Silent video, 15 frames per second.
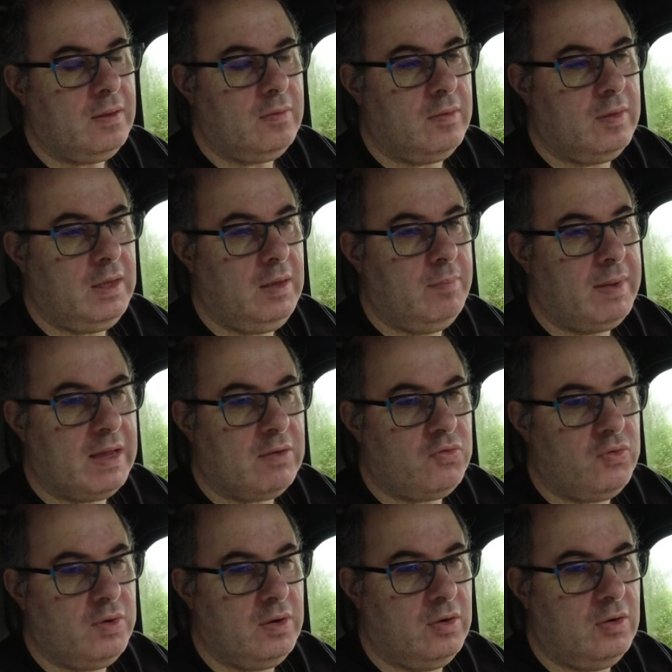the
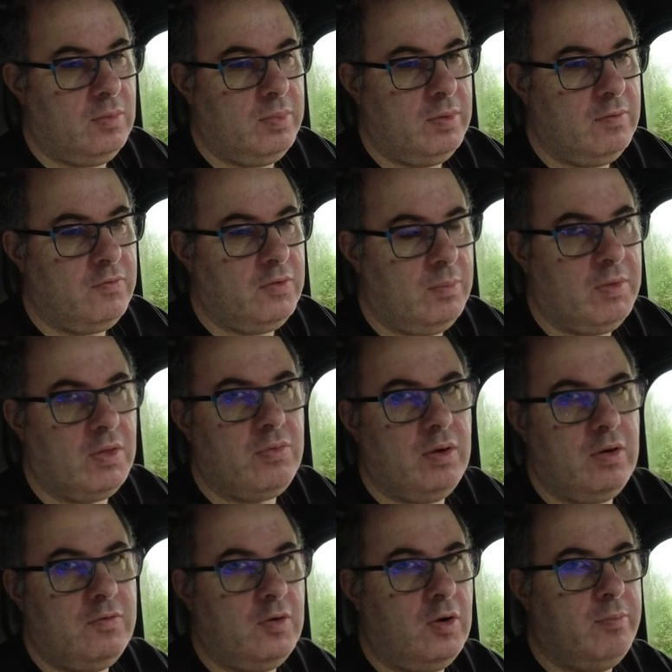battery up from the
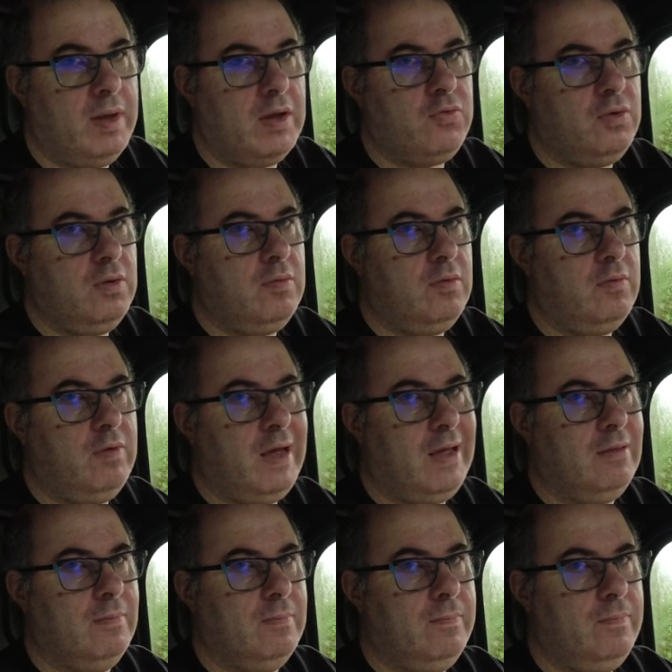12-volt battery of the
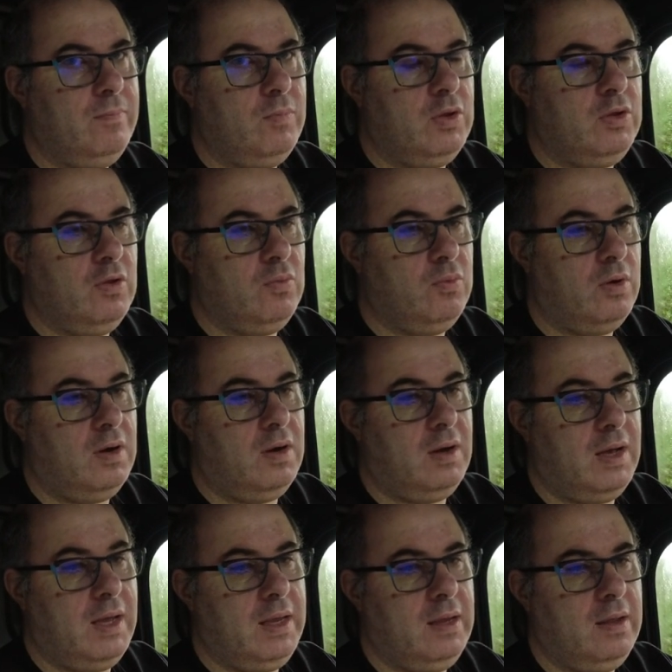van, which is what
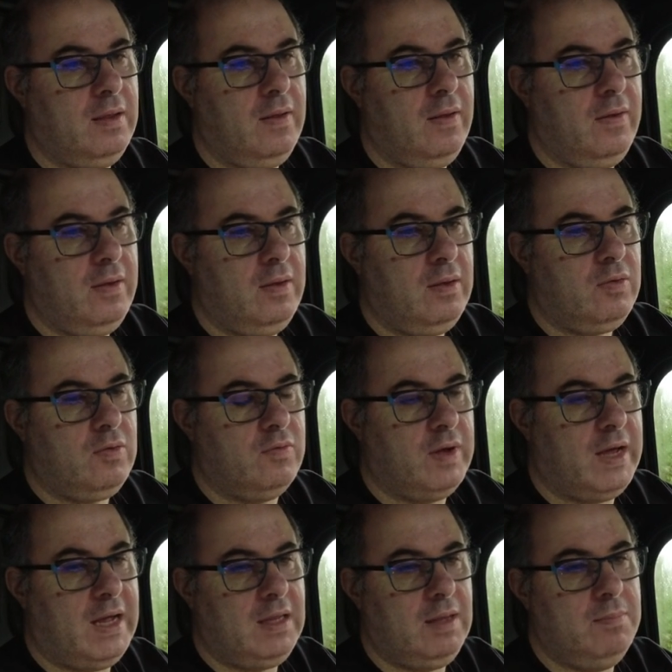I sort
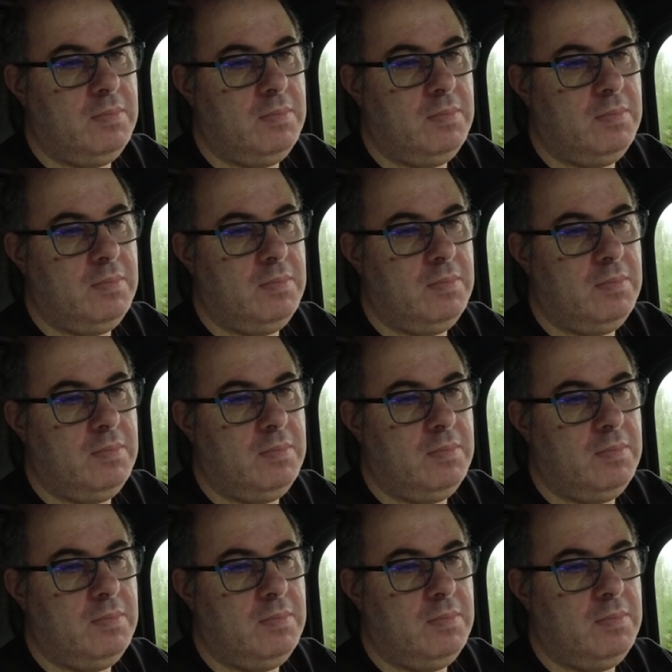of had in